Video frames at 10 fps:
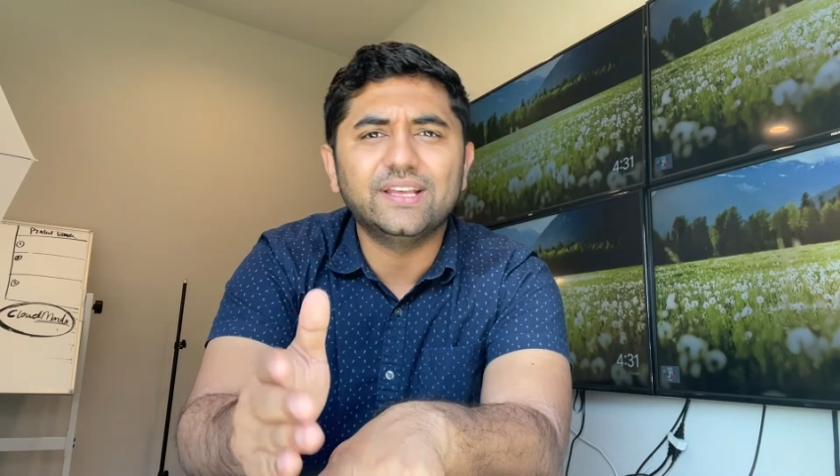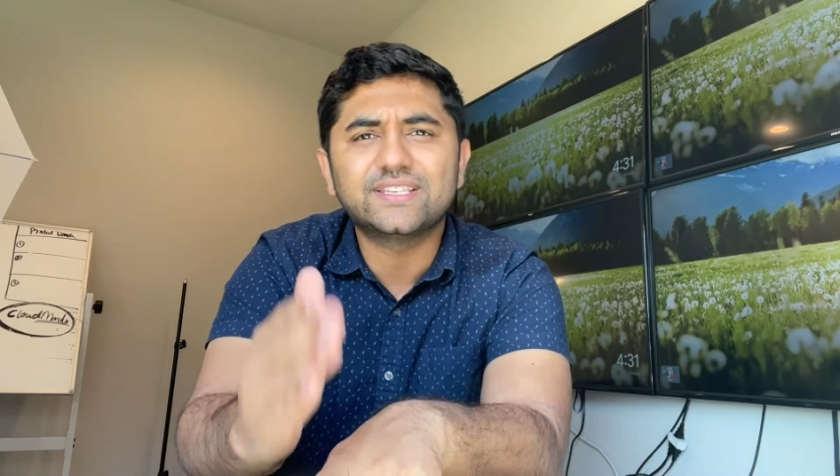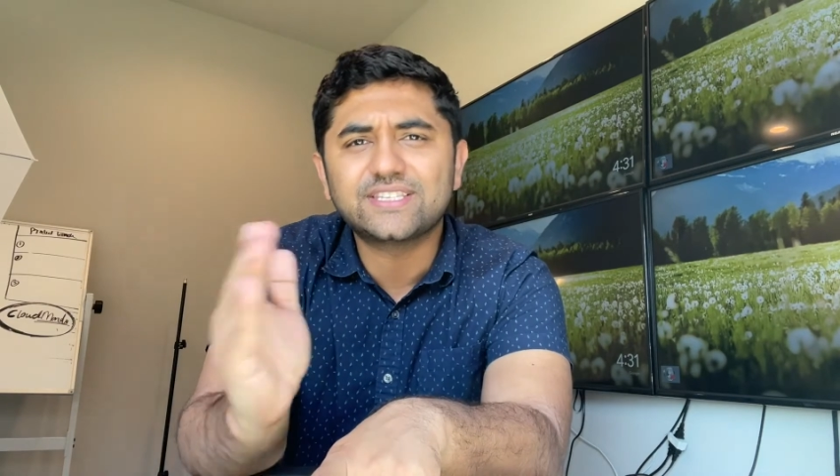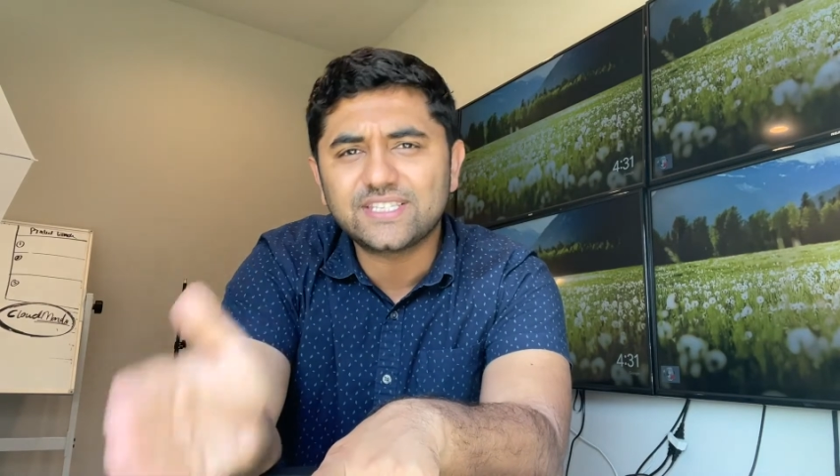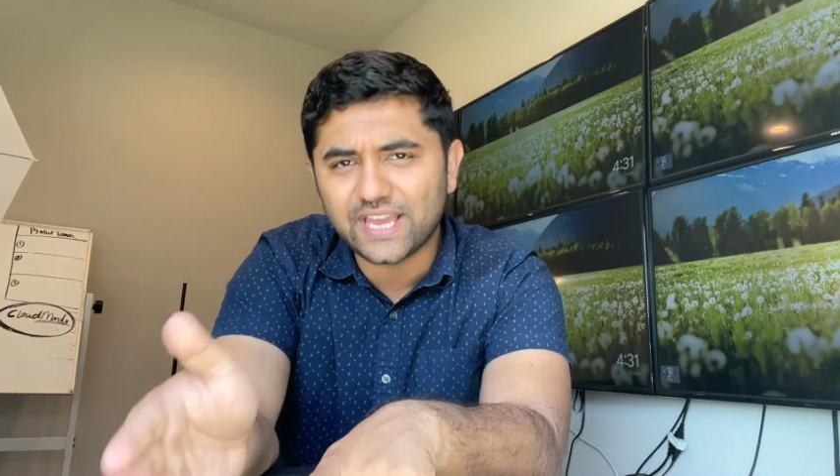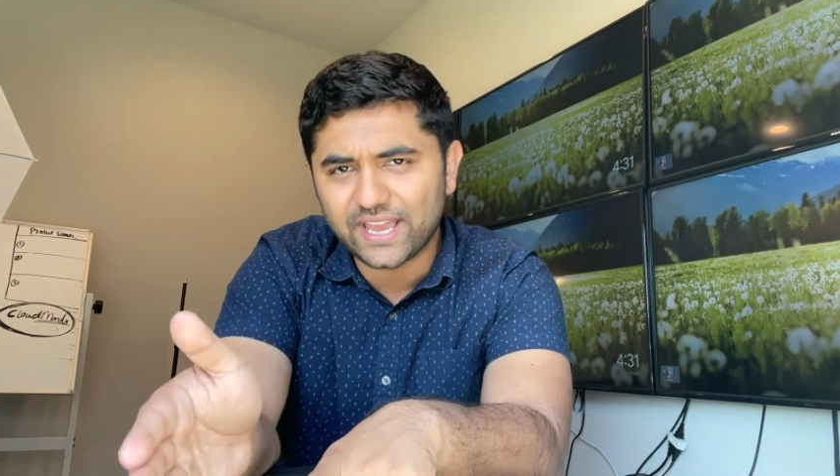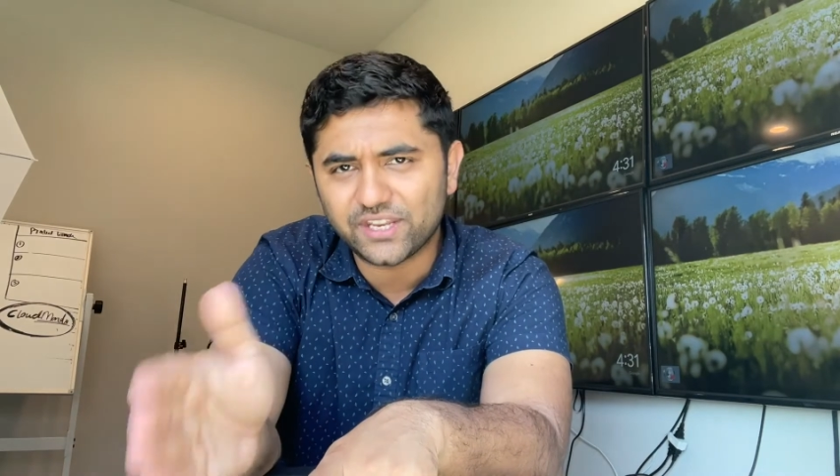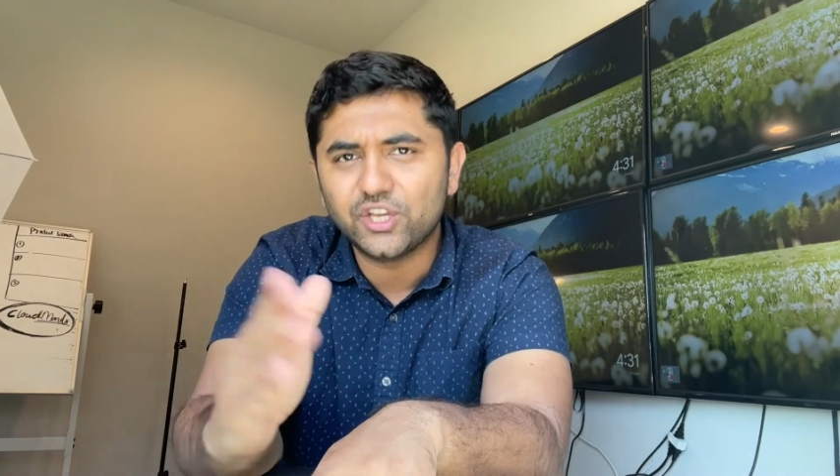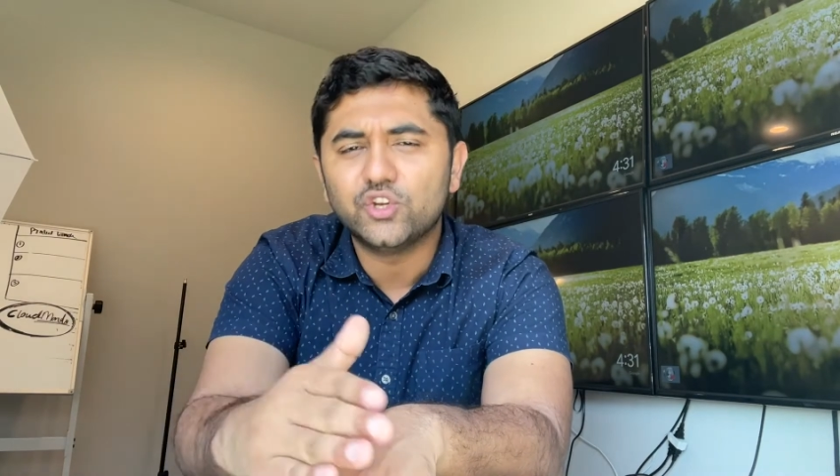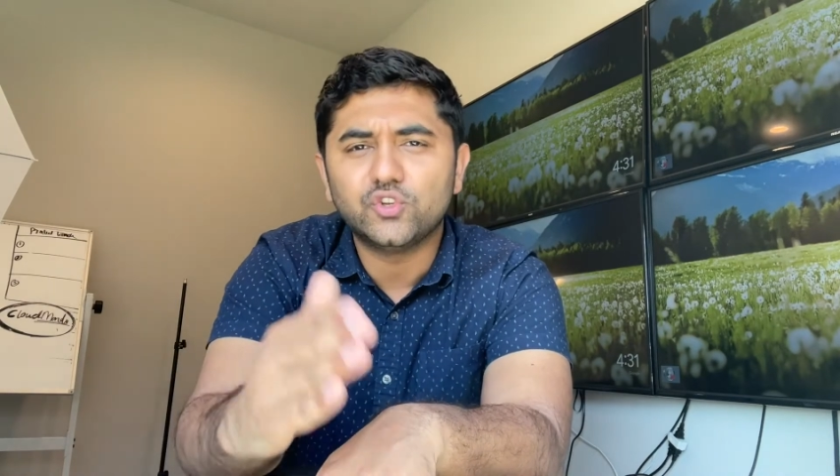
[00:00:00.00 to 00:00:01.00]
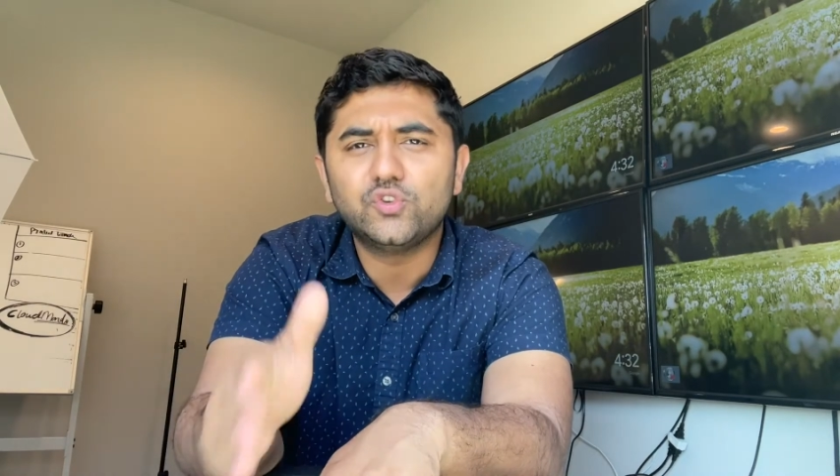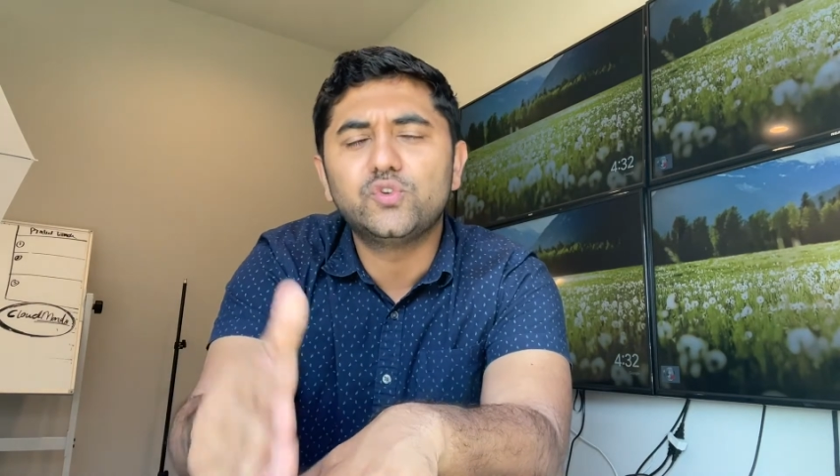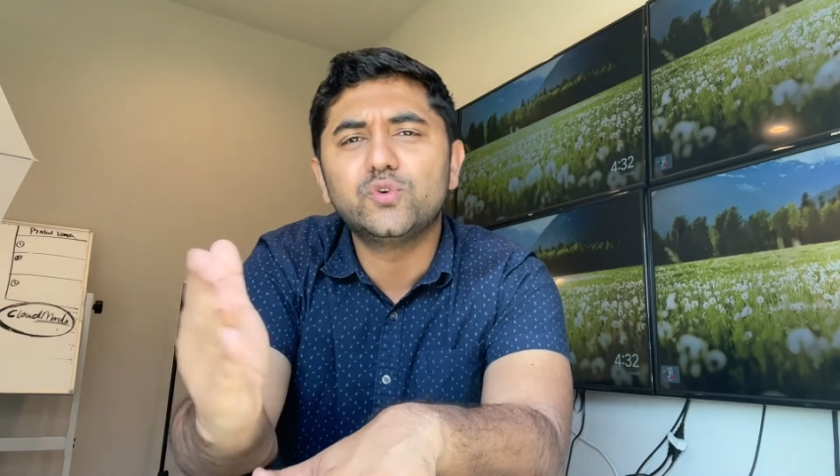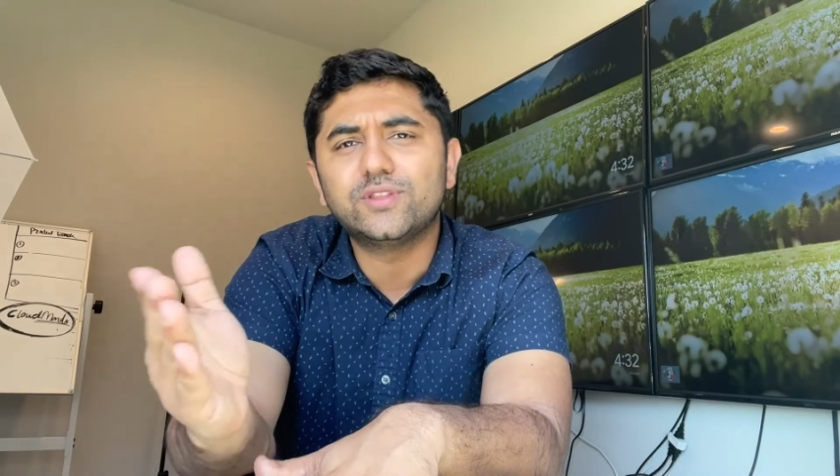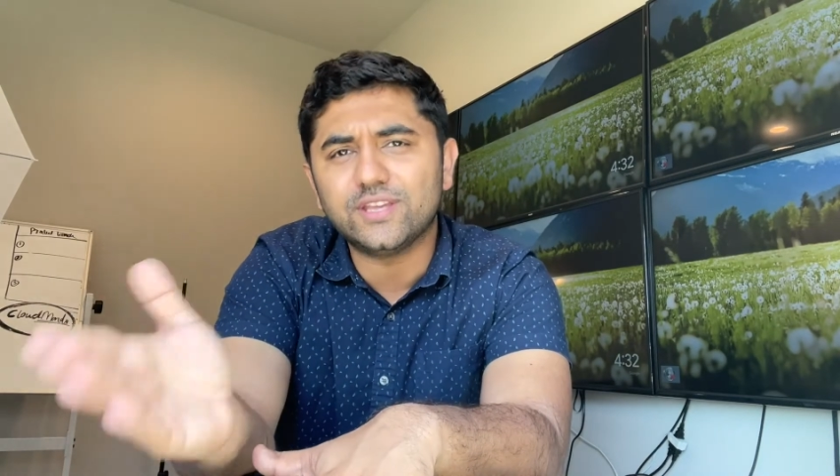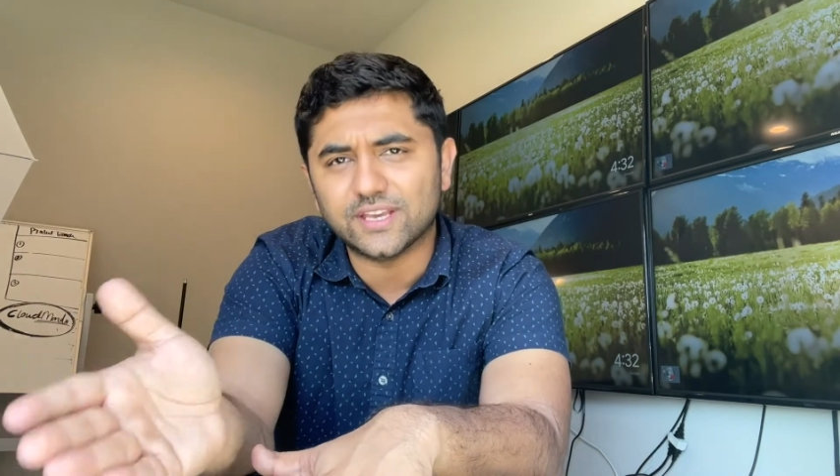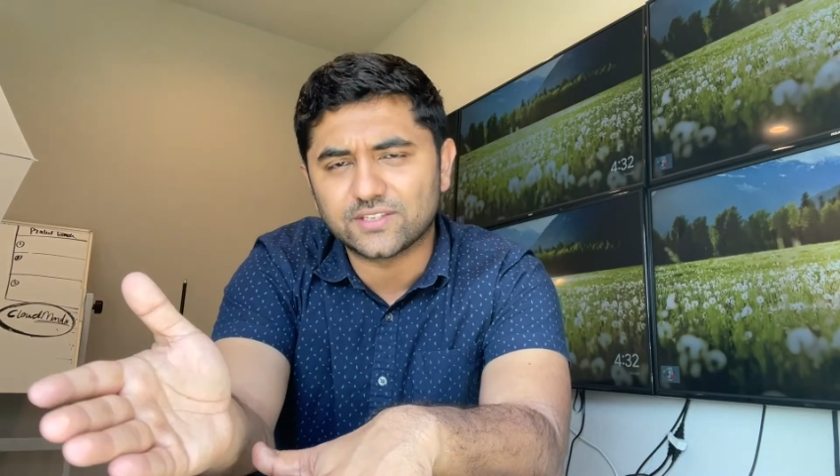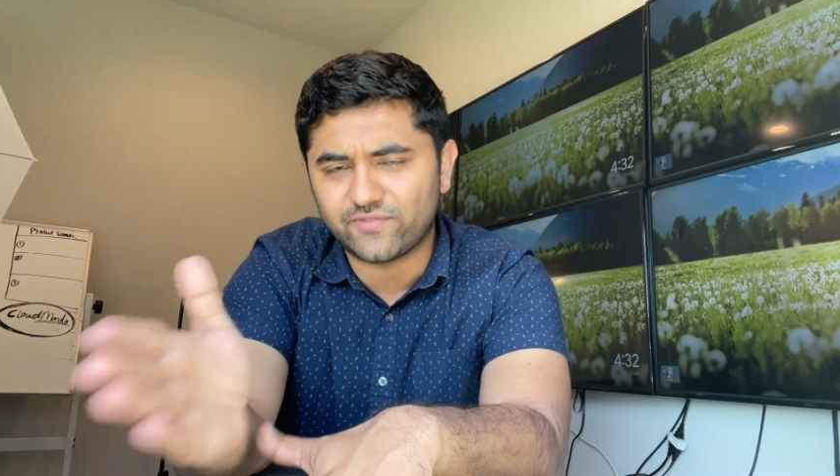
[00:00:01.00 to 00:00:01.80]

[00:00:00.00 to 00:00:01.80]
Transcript: Instead, do this.